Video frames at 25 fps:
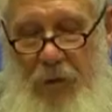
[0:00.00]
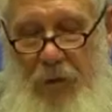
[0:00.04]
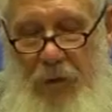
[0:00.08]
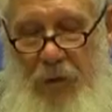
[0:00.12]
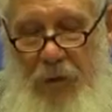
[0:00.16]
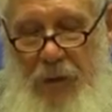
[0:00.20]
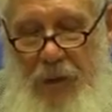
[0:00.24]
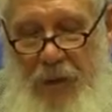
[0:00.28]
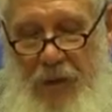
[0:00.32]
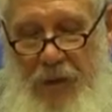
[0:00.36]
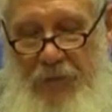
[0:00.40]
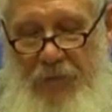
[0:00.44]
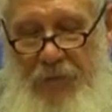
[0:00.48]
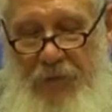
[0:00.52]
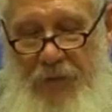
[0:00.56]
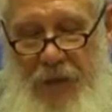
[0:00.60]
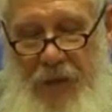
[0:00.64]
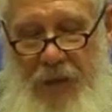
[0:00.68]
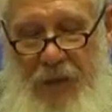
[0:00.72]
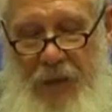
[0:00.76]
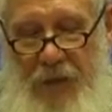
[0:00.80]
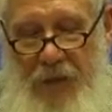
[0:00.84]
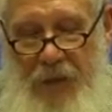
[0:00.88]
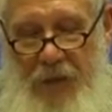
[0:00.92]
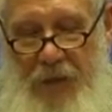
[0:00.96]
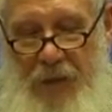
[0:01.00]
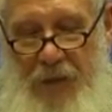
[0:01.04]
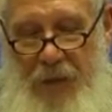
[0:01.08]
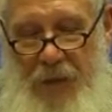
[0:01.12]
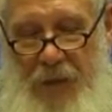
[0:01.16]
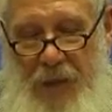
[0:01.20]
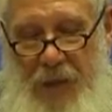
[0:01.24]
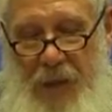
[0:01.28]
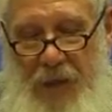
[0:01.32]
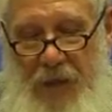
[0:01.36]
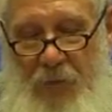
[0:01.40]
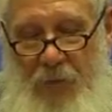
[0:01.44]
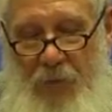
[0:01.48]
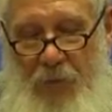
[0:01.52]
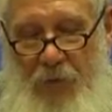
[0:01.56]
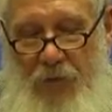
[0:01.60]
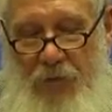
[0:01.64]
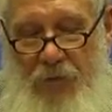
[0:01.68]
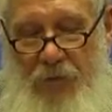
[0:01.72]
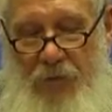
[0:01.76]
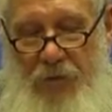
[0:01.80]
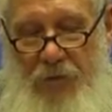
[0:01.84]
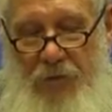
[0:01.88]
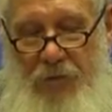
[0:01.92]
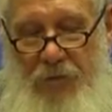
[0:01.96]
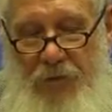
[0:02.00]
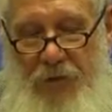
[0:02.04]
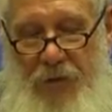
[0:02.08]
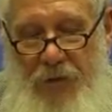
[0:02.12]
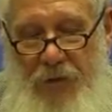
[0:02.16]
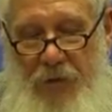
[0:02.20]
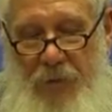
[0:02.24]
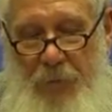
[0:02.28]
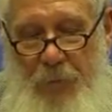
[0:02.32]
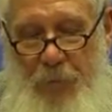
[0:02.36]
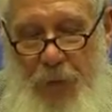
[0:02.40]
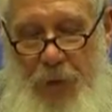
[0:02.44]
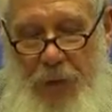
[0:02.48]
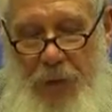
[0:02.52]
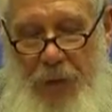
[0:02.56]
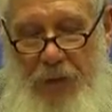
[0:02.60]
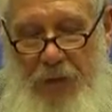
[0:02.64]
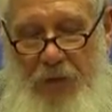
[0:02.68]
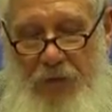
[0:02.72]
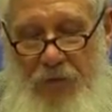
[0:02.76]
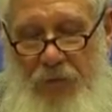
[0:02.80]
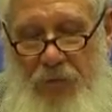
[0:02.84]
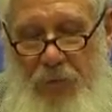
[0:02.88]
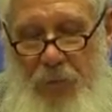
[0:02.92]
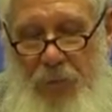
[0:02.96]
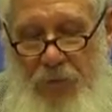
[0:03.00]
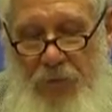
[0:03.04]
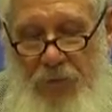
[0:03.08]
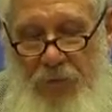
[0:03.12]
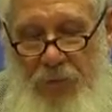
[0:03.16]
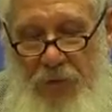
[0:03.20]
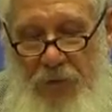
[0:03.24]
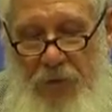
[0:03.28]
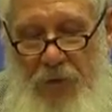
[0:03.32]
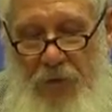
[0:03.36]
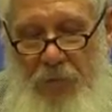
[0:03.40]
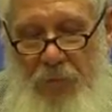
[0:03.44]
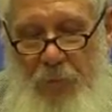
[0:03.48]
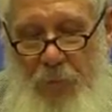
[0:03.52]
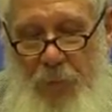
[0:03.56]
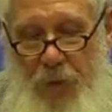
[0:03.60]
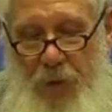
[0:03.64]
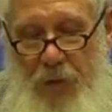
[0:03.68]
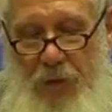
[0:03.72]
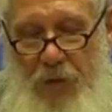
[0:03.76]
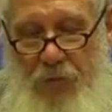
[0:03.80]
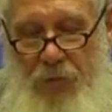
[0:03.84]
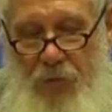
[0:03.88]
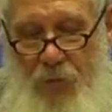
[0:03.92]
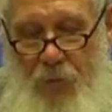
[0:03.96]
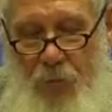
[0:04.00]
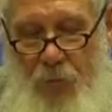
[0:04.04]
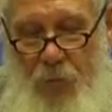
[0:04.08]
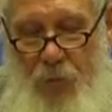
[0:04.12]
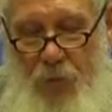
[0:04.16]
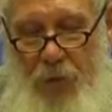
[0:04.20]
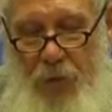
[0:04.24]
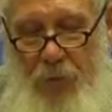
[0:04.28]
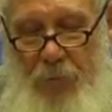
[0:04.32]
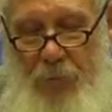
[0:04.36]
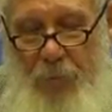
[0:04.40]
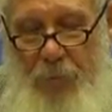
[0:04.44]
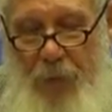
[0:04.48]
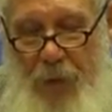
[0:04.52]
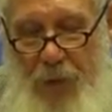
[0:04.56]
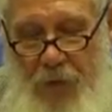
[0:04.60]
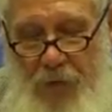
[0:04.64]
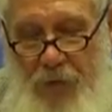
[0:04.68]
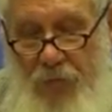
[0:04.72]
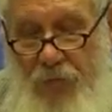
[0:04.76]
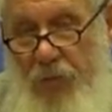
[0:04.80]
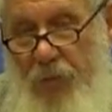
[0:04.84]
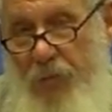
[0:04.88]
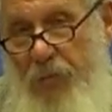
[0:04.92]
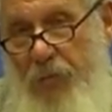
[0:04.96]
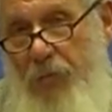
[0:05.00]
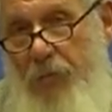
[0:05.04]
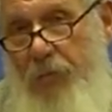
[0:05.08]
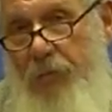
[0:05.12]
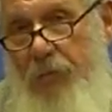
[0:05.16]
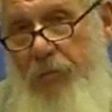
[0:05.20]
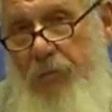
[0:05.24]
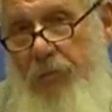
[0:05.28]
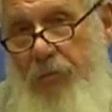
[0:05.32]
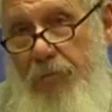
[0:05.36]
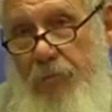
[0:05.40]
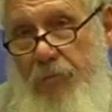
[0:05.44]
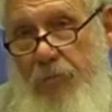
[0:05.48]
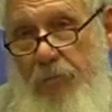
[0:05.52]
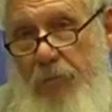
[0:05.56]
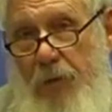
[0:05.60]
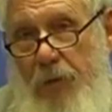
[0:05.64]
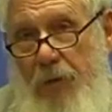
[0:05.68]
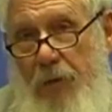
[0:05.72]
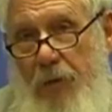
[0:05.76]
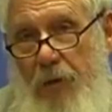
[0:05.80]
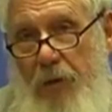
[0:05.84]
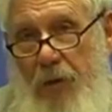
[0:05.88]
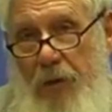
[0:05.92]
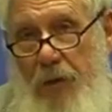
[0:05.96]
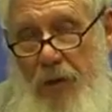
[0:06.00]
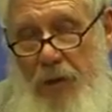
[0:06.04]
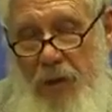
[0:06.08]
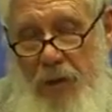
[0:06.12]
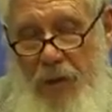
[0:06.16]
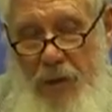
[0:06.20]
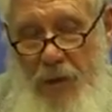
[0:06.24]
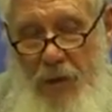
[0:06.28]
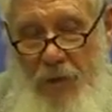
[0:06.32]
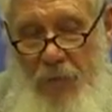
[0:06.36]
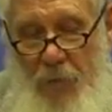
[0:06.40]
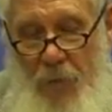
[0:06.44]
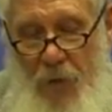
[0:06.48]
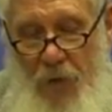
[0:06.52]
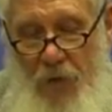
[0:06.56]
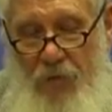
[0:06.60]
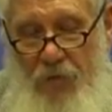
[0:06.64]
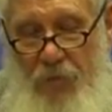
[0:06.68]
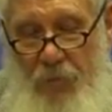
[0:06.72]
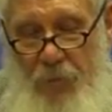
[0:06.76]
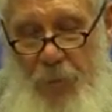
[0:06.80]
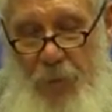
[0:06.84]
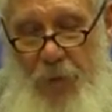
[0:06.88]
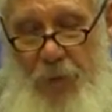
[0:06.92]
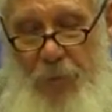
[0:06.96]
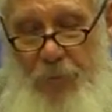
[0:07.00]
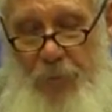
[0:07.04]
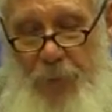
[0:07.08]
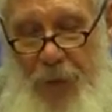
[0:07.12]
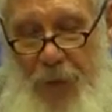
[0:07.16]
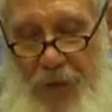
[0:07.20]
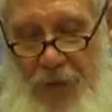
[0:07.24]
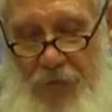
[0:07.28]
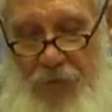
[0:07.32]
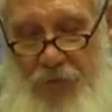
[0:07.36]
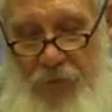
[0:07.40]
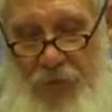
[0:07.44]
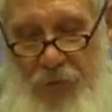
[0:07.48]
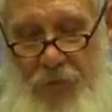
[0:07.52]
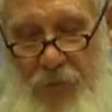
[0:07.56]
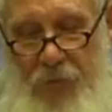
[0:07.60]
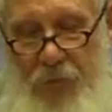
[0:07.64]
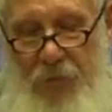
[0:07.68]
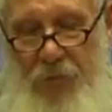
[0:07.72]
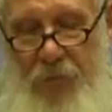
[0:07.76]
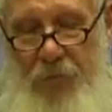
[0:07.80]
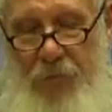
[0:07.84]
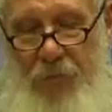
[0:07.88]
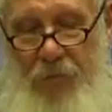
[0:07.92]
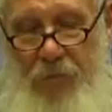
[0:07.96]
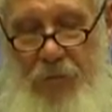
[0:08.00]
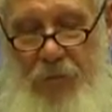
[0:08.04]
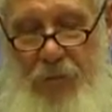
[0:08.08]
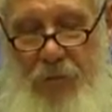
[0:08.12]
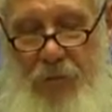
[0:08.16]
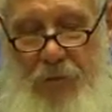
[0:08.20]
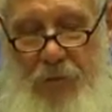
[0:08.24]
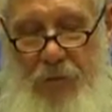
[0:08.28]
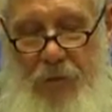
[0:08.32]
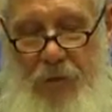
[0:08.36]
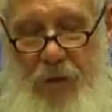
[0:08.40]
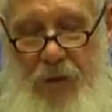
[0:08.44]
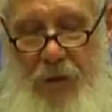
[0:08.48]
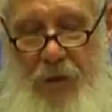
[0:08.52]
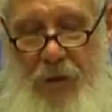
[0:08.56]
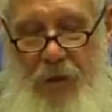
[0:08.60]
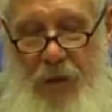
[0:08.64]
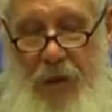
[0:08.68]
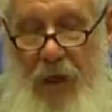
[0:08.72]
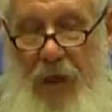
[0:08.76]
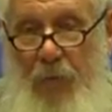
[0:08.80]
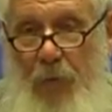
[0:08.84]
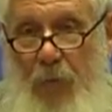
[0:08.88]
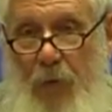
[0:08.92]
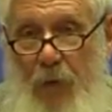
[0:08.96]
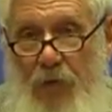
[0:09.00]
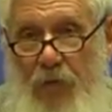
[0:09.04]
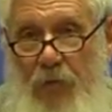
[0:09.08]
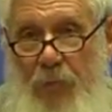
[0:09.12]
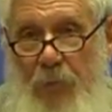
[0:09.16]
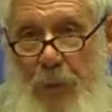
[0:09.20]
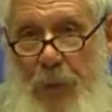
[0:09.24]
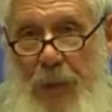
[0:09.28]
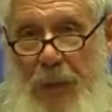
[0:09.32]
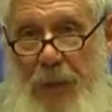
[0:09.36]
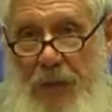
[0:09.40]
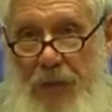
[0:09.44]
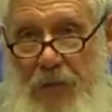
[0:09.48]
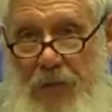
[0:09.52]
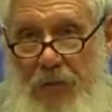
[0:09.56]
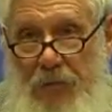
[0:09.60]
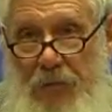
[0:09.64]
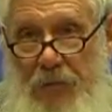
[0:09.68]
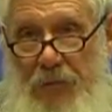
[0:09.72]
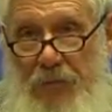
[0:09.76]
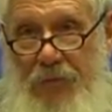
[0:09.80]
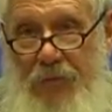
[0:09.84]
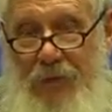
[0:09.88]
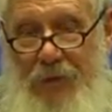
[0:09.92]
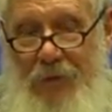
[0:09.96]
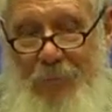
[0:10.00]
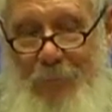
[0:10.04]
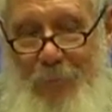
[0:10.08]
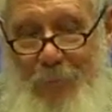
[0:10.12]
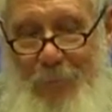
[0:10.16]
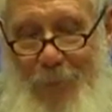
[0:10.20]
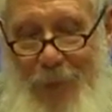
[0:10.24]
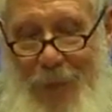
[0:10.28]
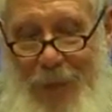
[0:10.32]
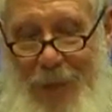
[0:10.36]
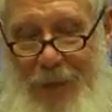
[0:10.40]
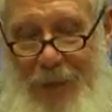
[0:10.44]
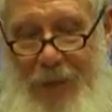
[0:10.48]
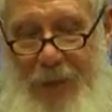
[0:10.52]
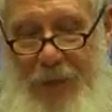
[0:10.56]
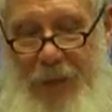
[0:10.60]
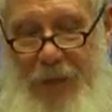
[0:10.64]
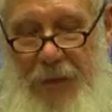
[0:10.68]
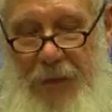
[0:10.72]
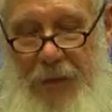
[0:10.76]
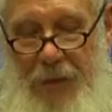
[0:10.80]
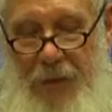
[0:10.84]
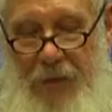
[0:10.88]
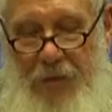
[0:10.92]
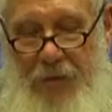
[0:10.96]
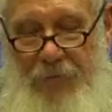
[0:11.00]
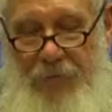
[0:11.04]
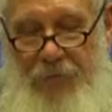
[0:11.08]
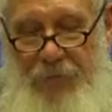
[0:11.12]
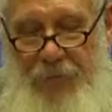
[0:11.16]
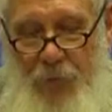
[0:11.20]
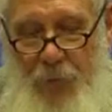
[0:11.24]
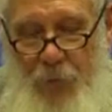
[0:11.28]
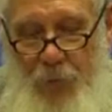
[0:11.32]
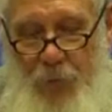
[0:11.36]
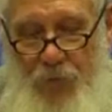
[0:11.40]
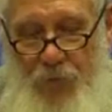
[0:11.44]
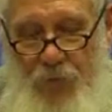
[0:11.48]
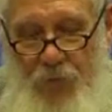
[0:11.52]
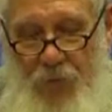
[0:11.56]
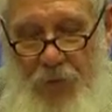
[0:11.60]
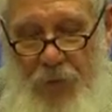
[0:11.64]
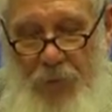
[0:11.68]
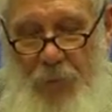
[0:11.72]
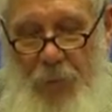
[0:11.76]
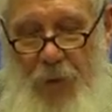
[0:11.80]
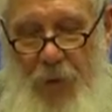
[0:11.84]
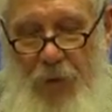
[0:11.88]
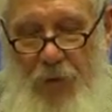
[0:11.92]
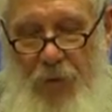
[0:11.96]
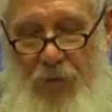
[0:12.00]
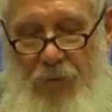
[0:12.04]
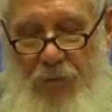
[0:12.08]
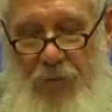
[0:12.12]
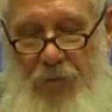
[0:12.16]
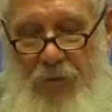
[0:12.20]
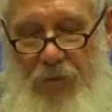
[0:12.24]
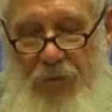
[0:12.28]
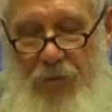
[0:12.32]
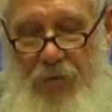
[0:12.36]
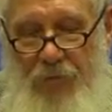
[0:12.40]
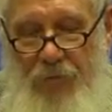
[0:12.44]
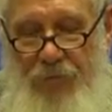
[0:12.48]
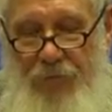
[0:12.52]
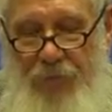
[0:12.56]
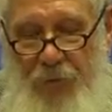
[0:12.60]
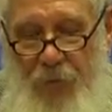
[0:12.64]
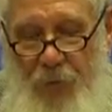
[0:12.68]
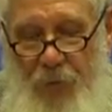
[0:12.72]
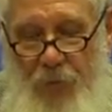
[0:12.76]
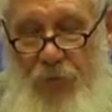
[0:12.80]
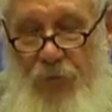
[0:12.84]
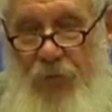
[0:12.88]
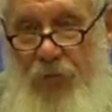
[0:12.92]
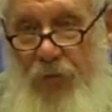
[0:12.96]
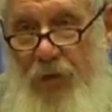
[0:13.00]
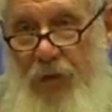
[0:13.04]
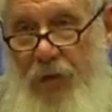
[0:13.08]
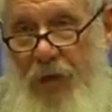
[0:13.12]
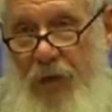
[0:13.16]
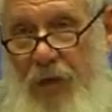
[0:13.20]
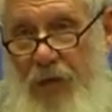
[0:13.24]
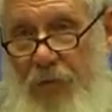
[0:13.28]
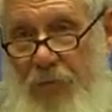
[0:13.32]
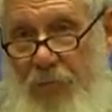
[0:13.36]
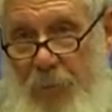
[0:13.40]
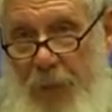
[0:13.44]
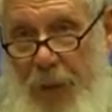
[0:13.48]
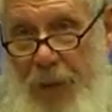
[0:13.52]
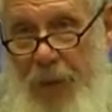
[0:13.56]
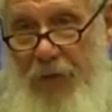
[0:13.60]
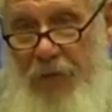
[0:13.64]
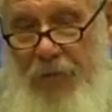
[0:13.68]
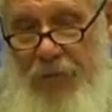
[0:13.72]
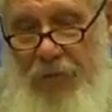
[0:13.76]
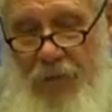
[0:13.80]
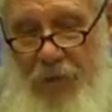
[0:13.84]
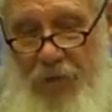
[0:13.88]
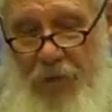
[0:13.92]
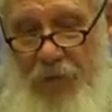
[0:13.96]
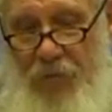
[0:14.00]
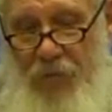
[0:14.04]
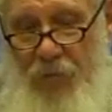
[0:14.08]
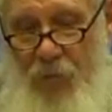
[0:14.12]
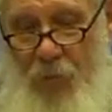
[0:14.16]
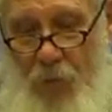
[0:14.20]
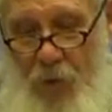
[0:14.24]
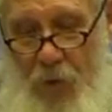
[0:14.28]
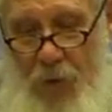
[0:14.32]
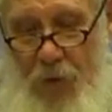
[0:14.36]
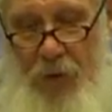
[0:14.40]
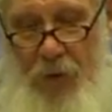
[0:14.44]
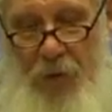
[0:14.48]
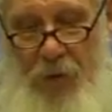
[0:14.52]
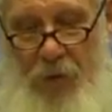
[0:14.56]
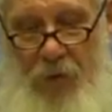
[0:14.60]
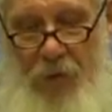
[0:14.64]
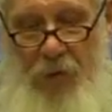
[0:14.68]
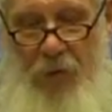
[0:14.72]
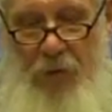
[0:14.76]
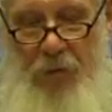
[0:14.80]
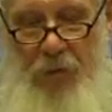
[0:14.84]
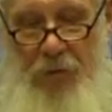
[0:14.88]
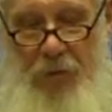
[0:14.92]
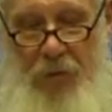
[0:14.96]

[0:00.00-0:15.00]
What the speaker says: In less technical language, it's that the players must not be too impatient. They must be patient. They must be interested mainly in the future, because it's the future that makes this work.